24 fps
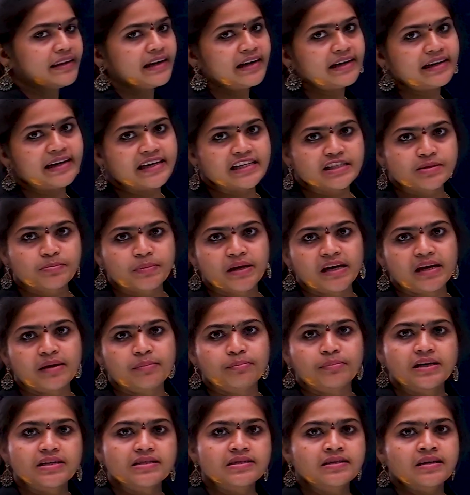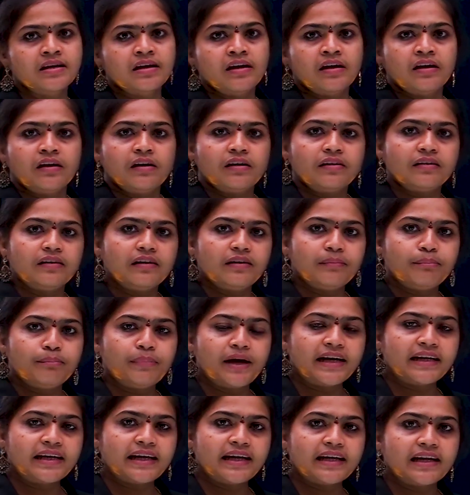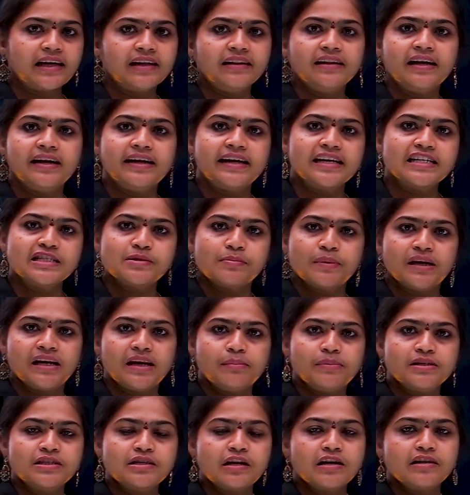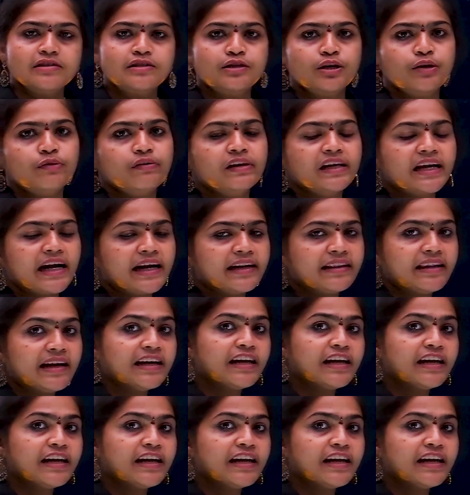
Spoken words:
that decimal numbers. By taking the decimal numbers also you will get that